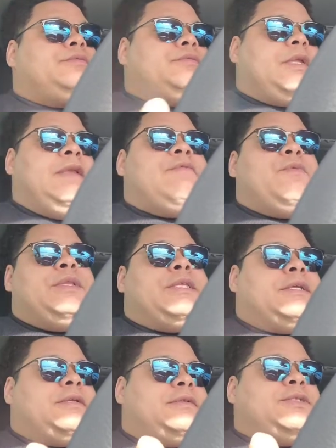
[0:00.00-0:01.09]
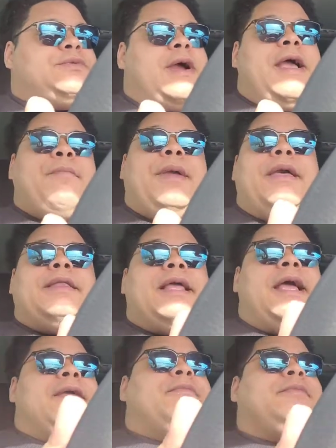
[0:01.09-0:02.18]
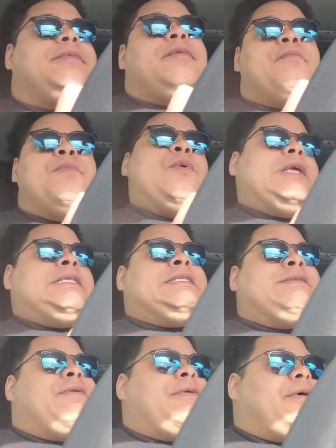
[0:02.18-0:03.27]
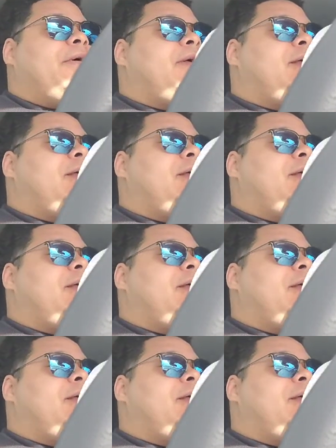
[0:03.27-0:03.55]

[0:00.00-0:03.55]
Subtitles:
Even with the dry mouth, I'm moist, girl.